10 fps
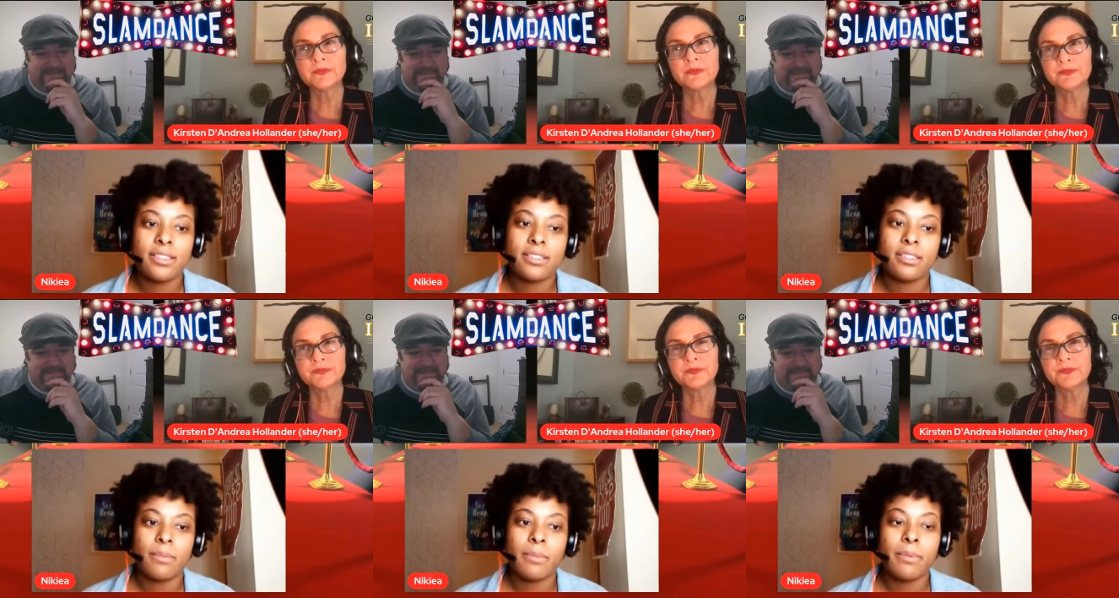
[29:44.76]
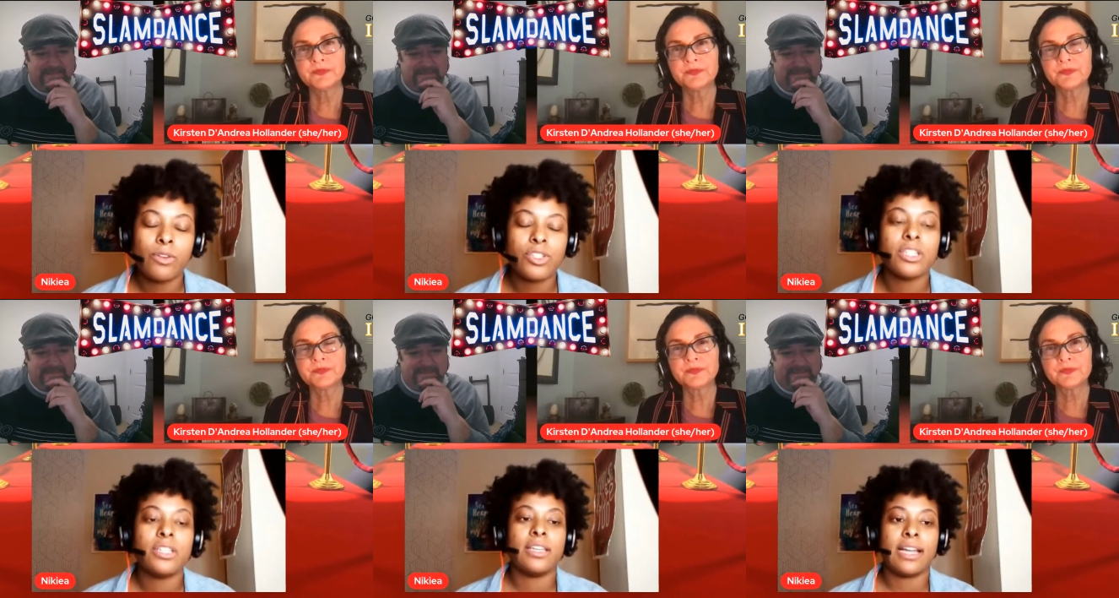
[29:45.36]
Speaker 1: some
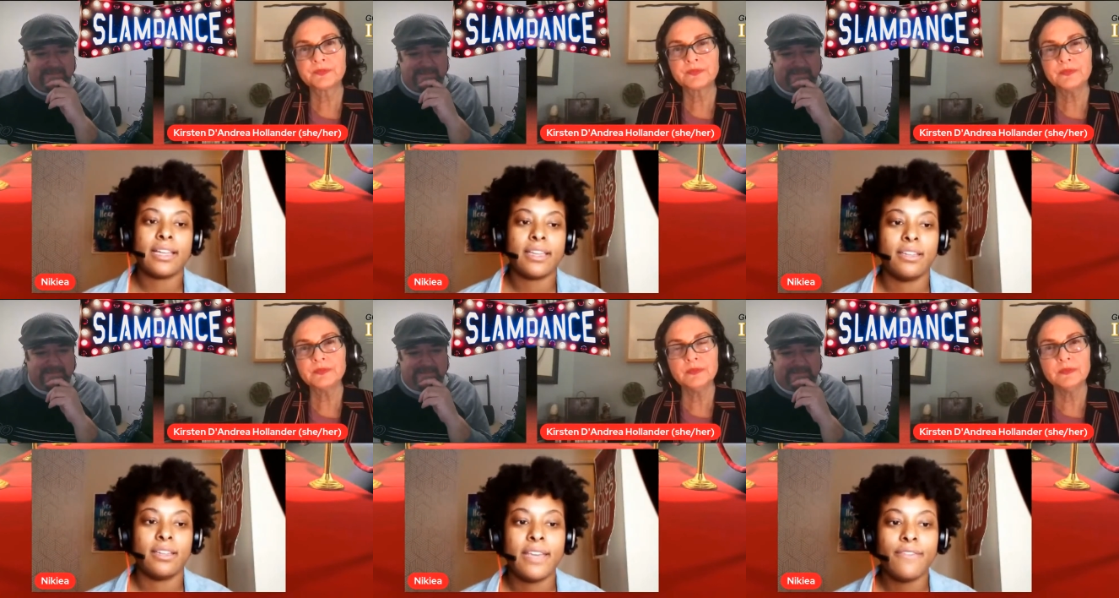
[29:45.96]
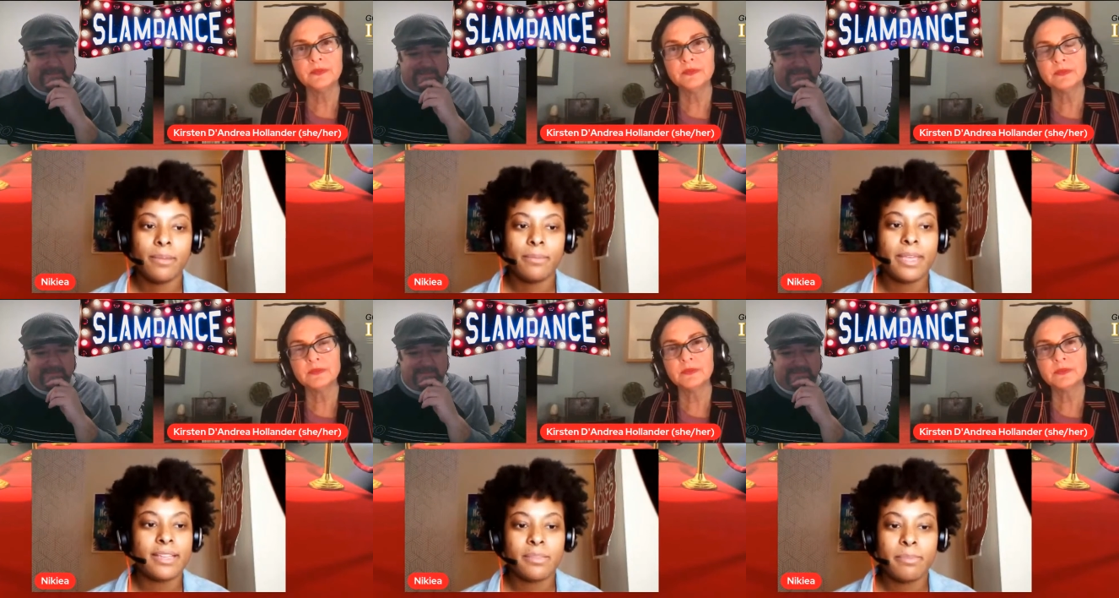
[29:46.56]
emotion, then I can give them
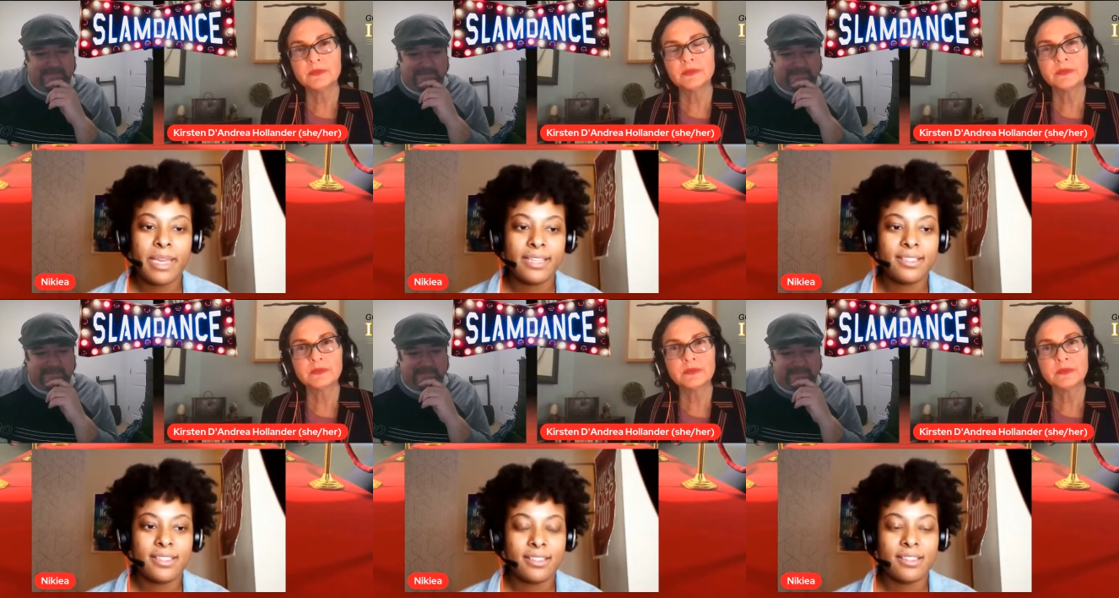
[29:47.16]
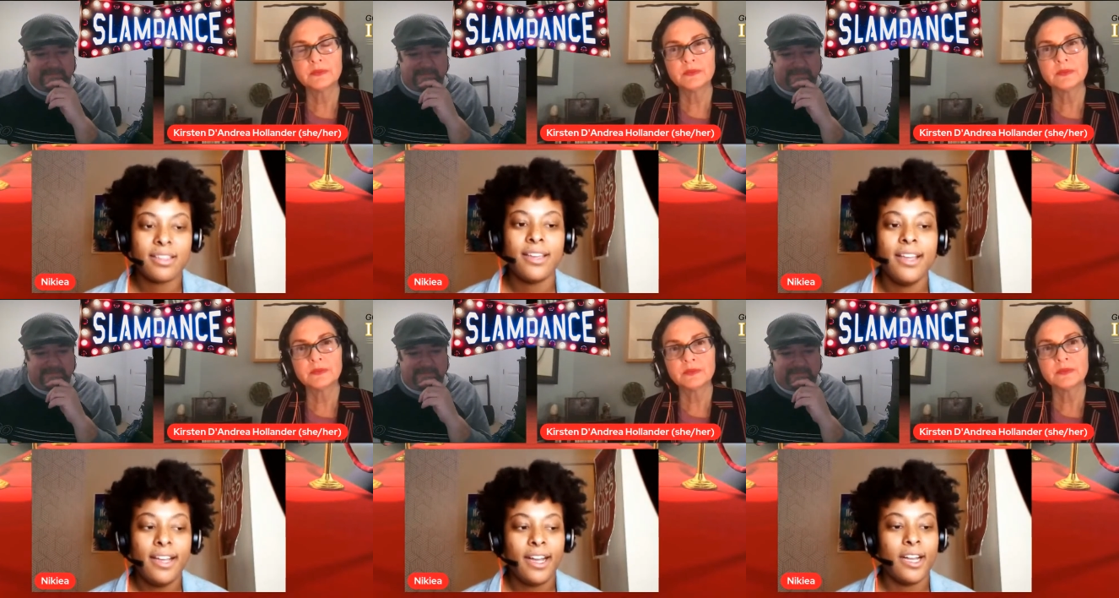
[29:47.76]
that space
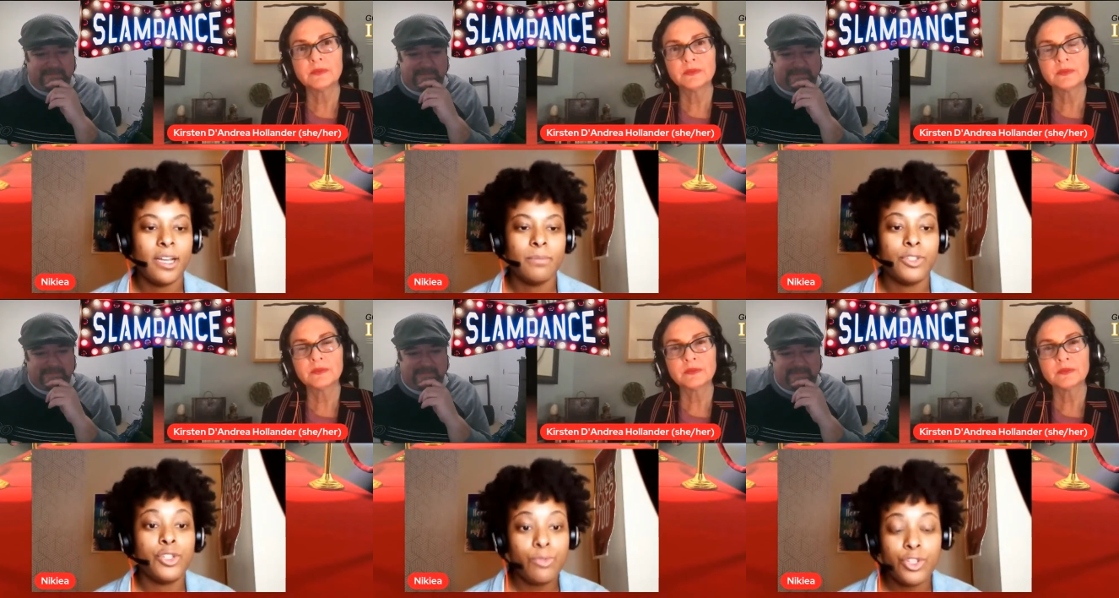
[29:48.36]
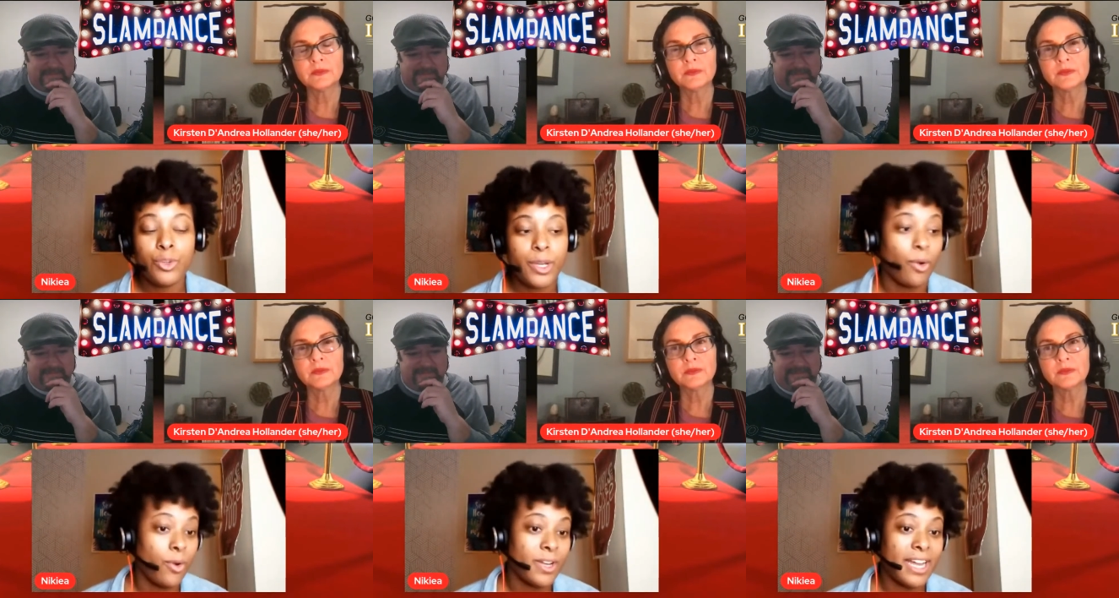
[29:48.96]
um, to do it
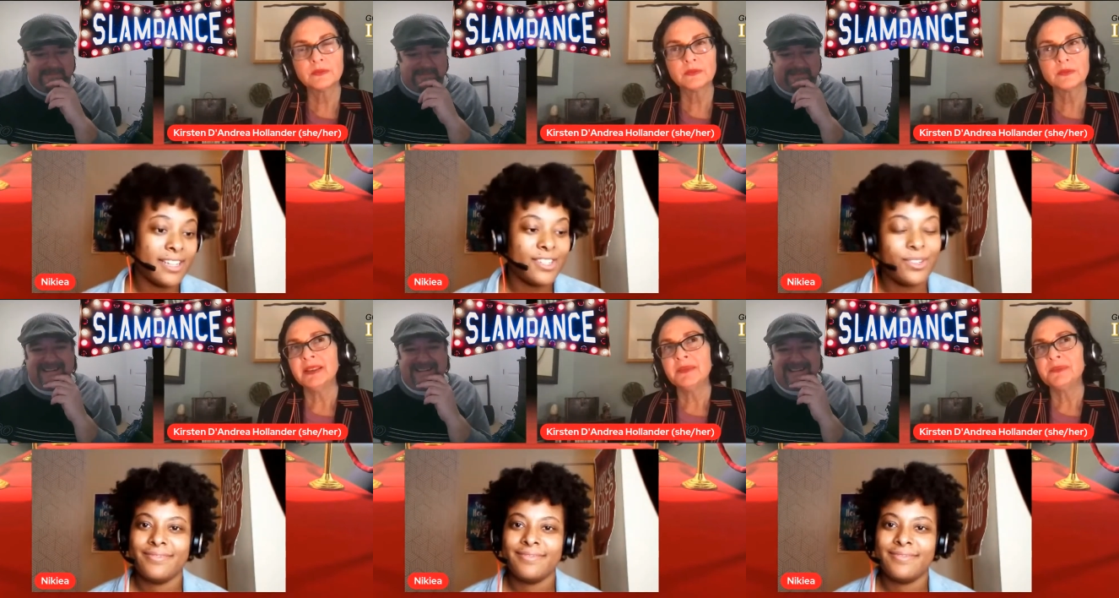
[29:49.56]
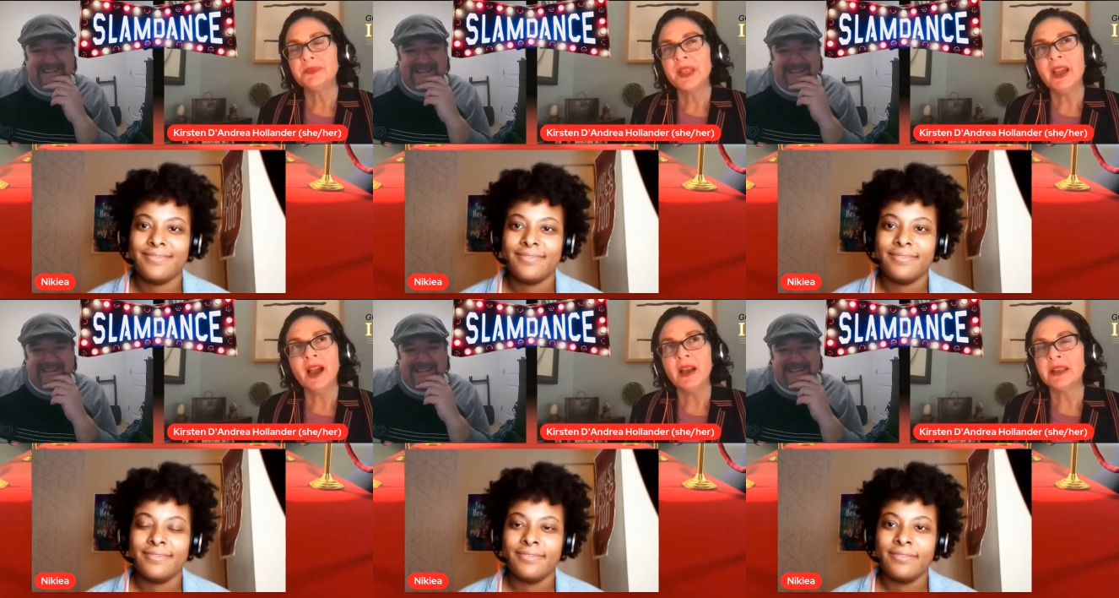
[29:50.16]
or not to.
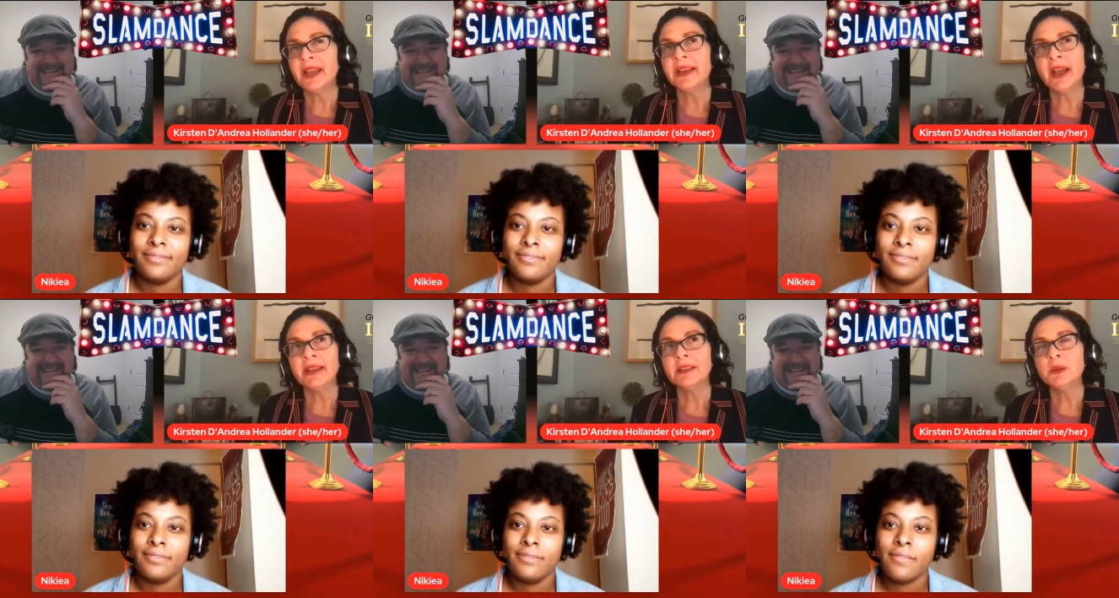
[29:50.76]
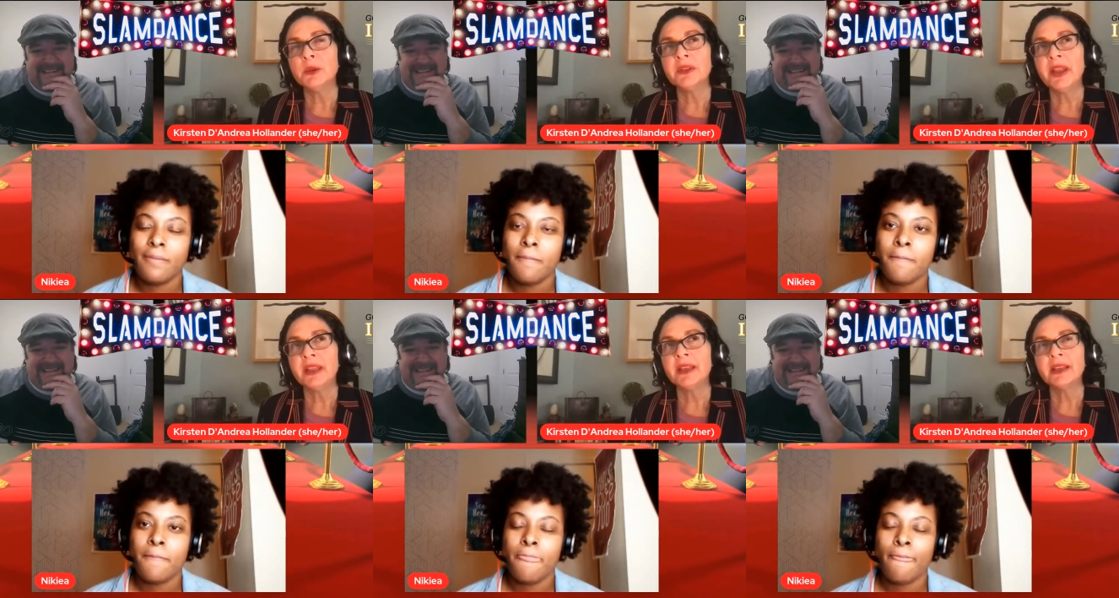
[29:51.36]
Speaker 2: Yeah, again, I it would
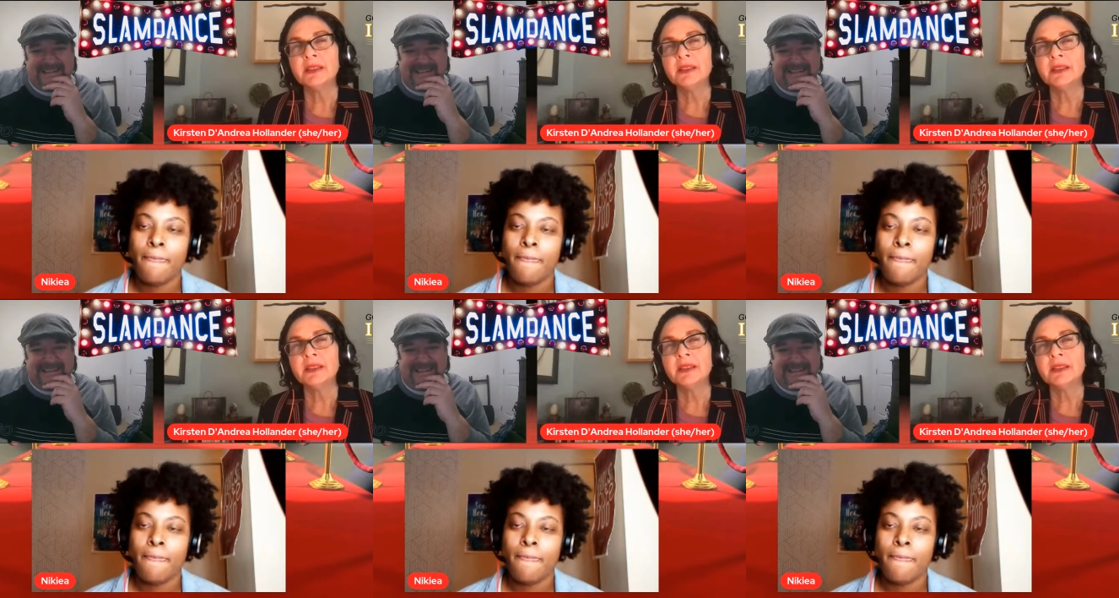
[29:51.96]
take